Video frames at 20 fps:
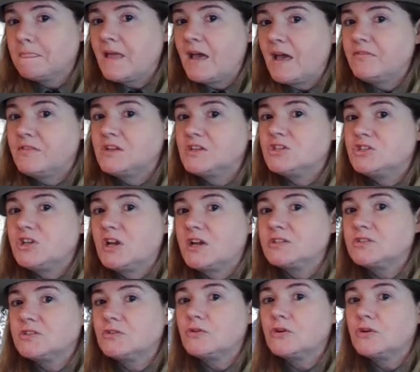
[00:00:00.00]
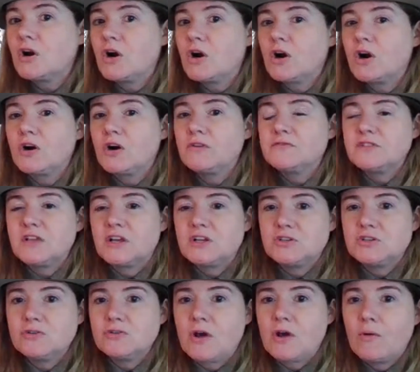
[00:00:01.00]
And the gentle curves as
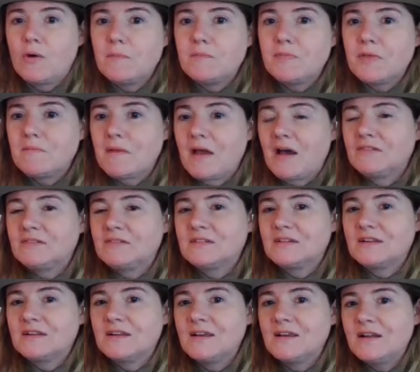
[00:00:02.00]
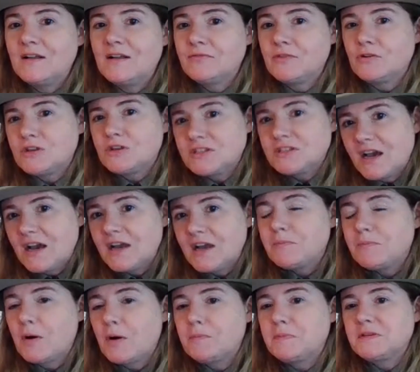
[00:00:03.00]
you go up the mountain, they're designed
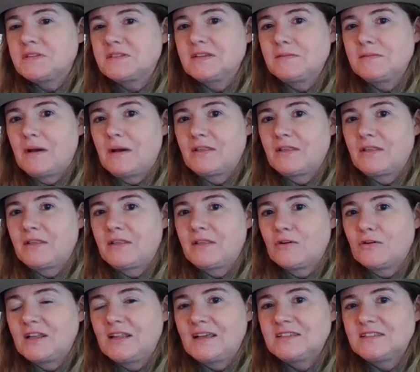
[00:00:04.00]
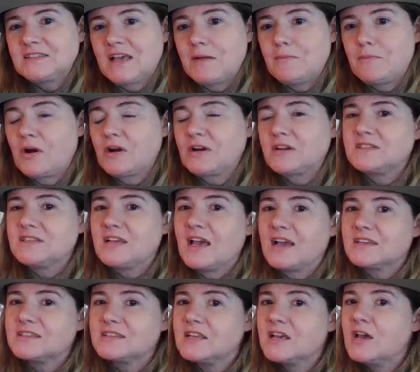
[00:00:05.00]
purposely by the early landscape
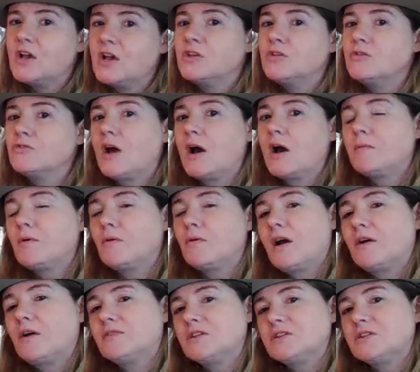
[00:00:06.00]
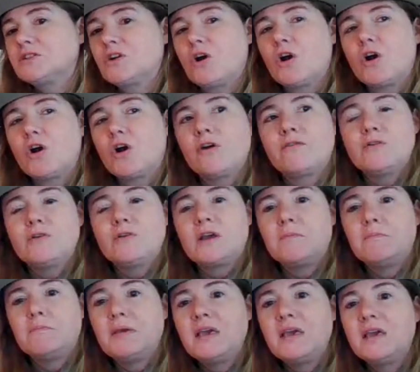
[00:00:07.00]
architects. You come around this curve and you get a
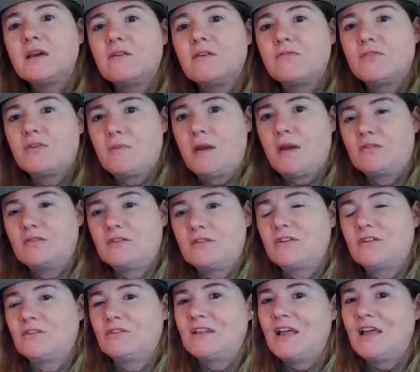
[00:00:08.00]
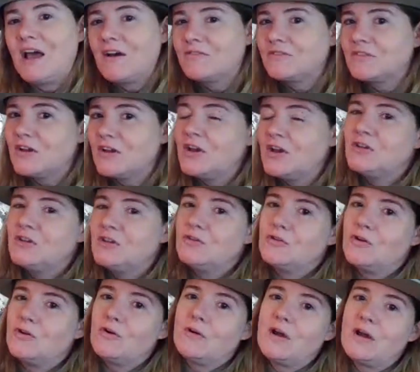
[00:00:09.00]
peak of the mountain on your left. You
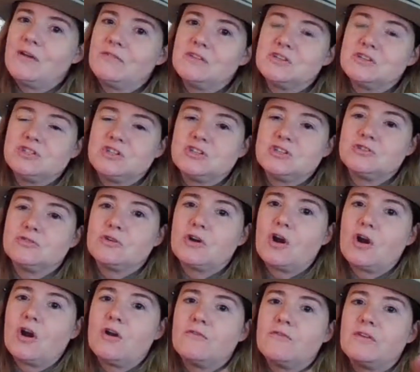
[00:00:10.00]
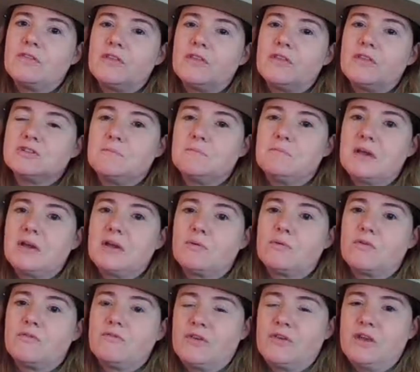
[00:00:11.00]
go around this gentle curve and there's a big
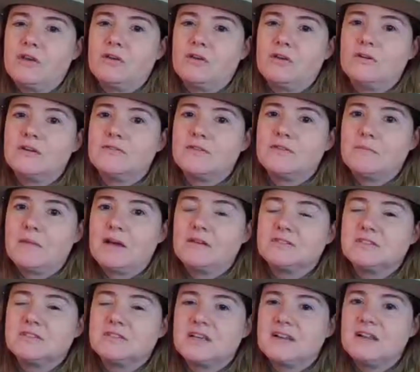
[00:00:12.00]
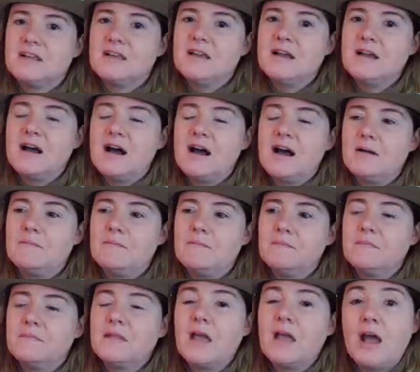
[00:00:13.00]
reveal of a mountain.
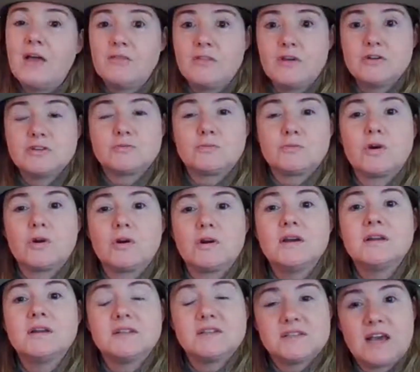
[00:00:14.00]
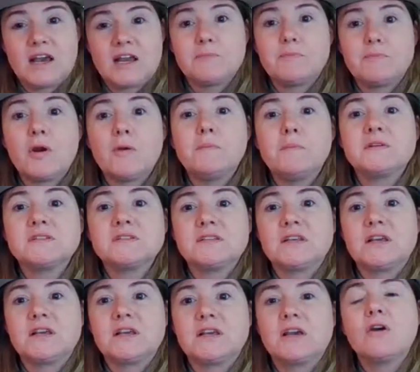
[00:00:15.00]
And those were designed
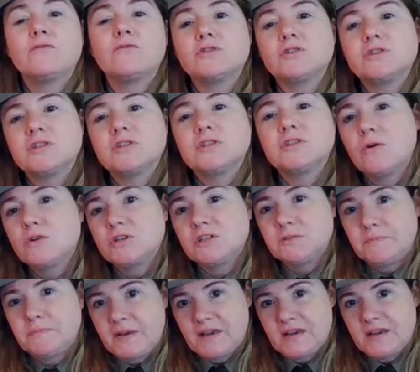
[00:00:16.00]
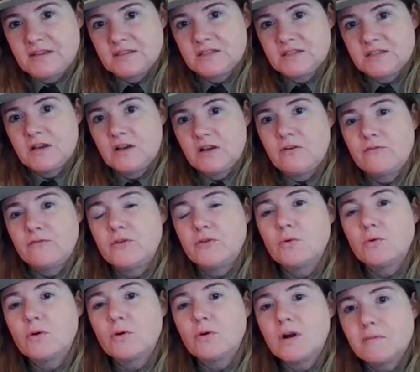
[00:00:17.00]
purposely for slower speeds,
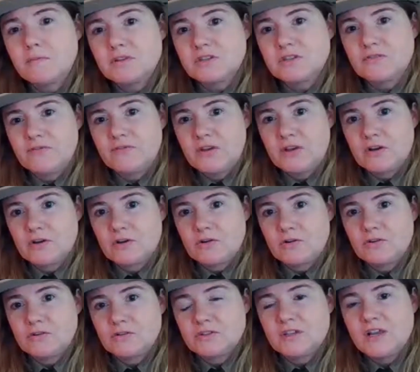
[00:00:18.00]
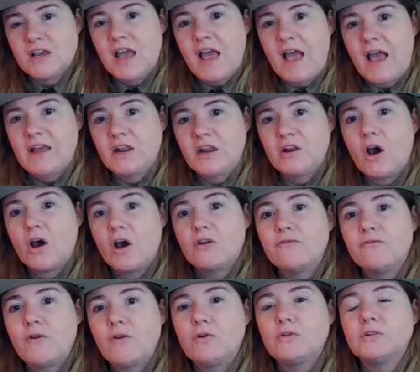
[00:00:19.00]
fewer numbers of vehicles, and an
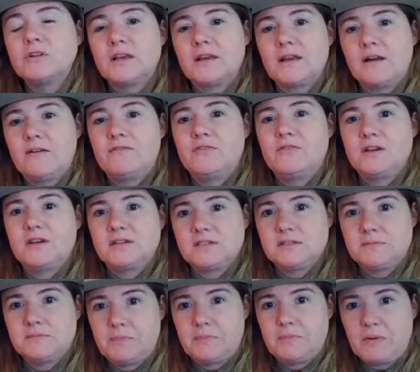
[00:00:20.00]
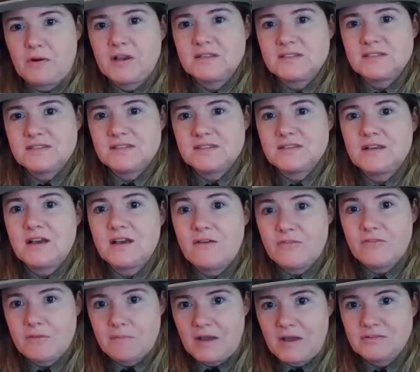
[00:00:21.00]
unfolding of the experience of
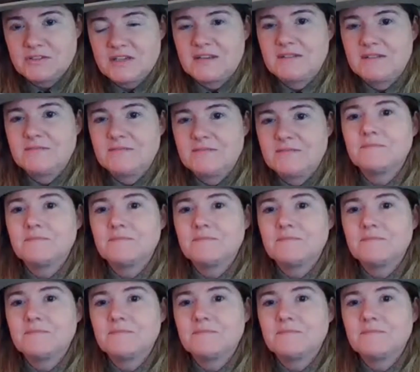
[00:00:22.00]
the mountain.